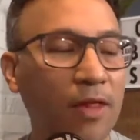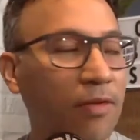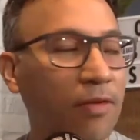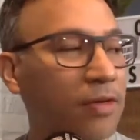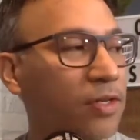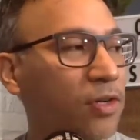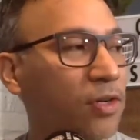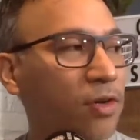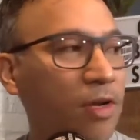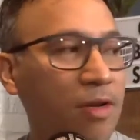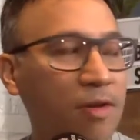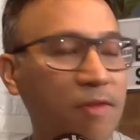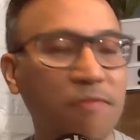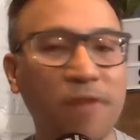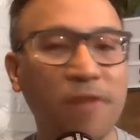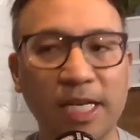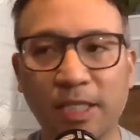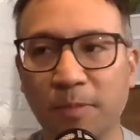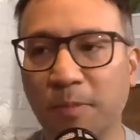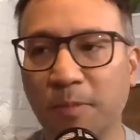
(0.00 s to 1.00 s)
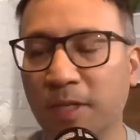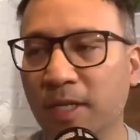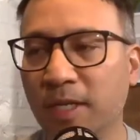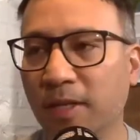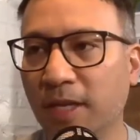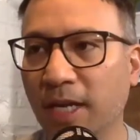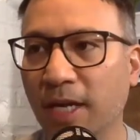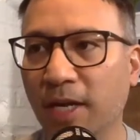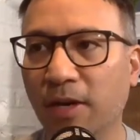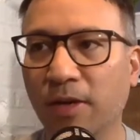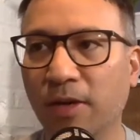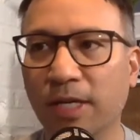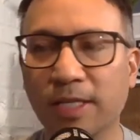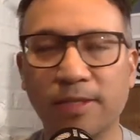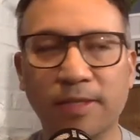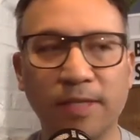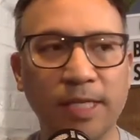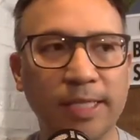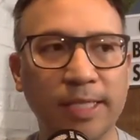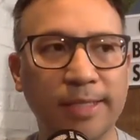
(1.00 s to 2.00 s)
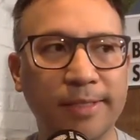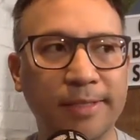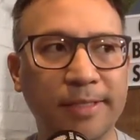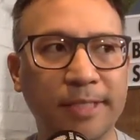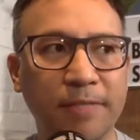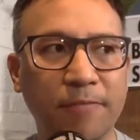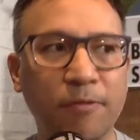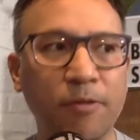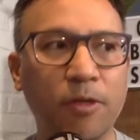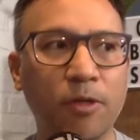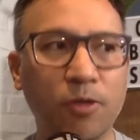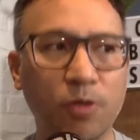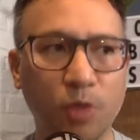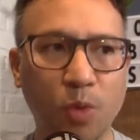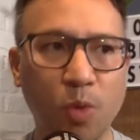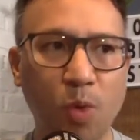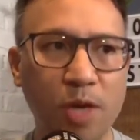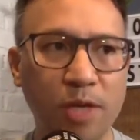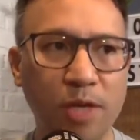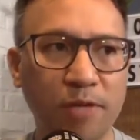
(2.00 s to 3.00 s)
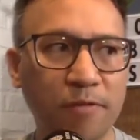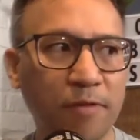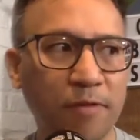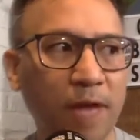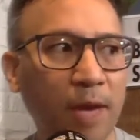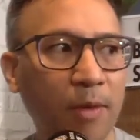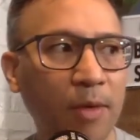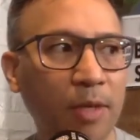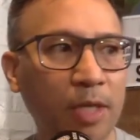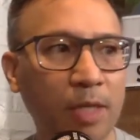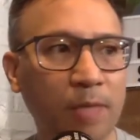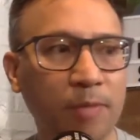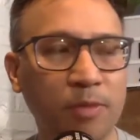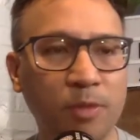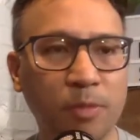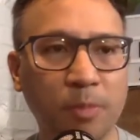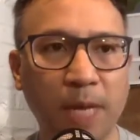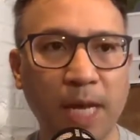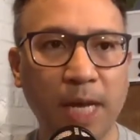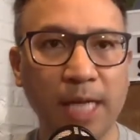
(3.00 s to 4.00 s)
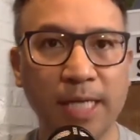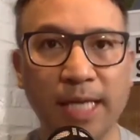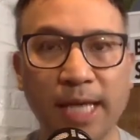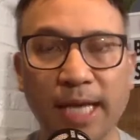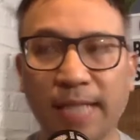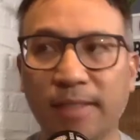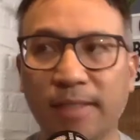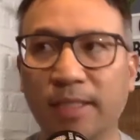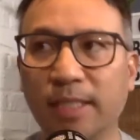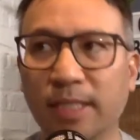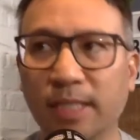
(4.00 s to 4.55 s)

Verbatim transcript: the return on investment there, it's difficult to quantify when it comes to podcasting,